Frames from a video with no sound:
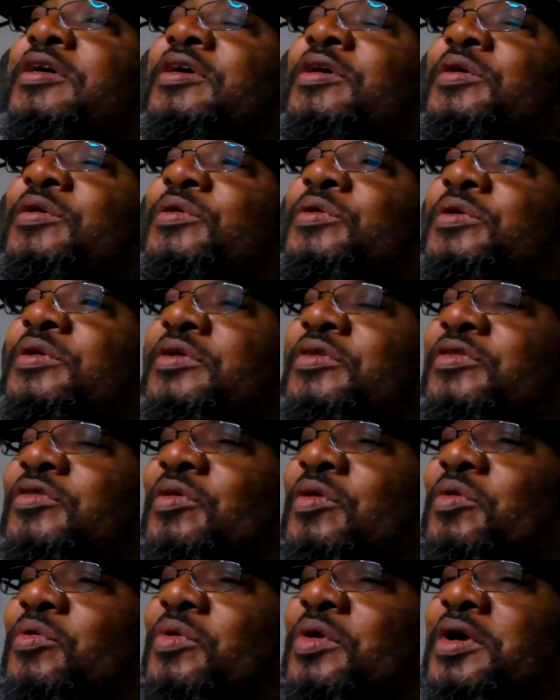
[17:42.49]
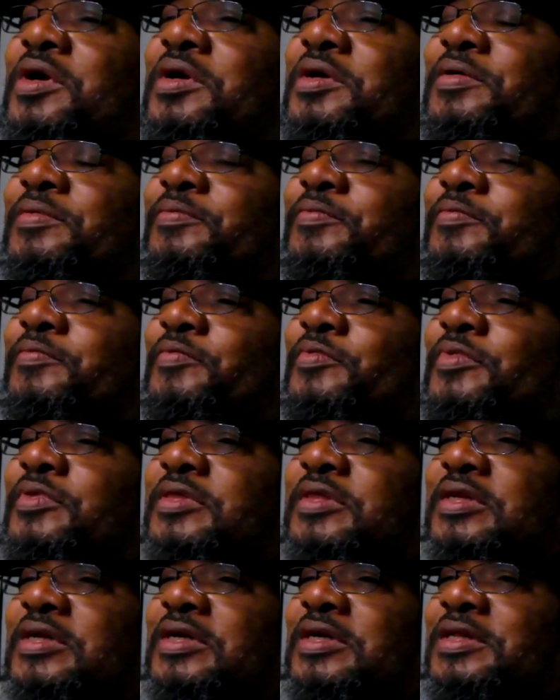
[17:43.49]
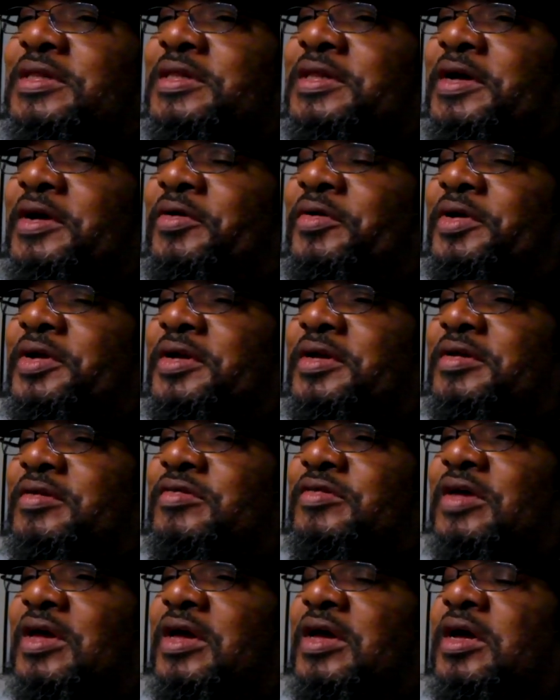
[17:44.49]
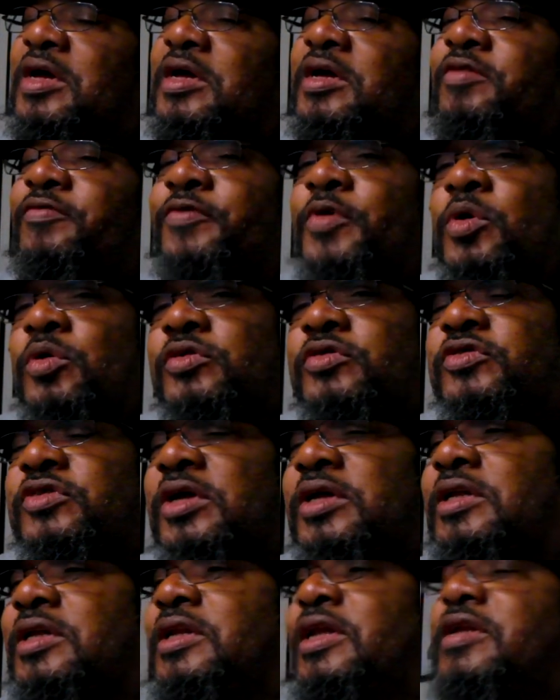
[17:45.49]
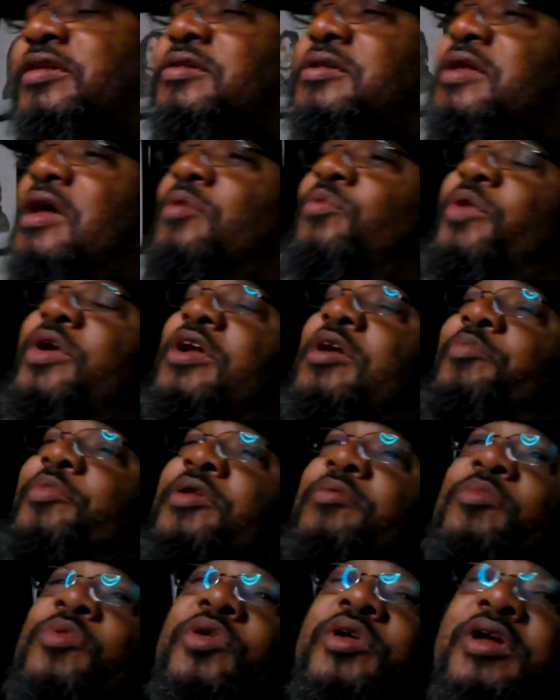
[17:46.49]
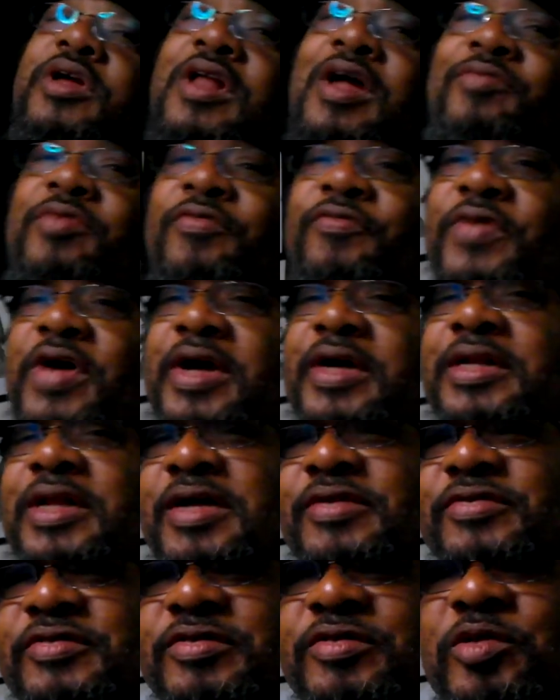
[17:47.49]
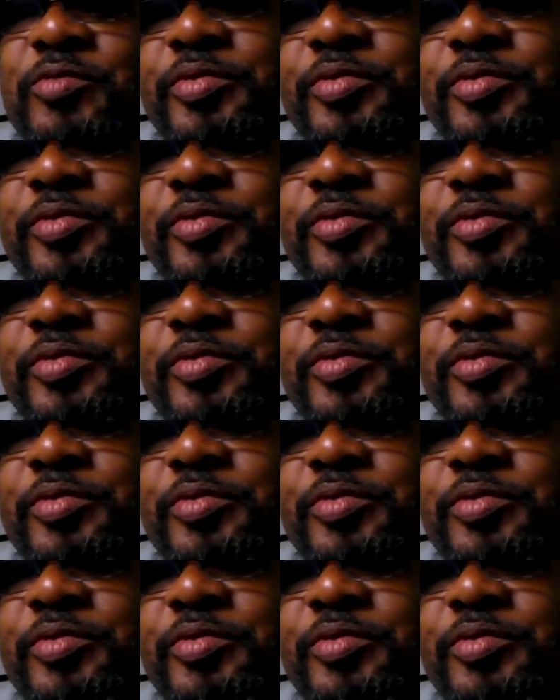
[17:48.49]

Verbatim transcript: So, uh, there it is. Folks, let's not wake up in the morning and have a fat glass of stupid with a bowl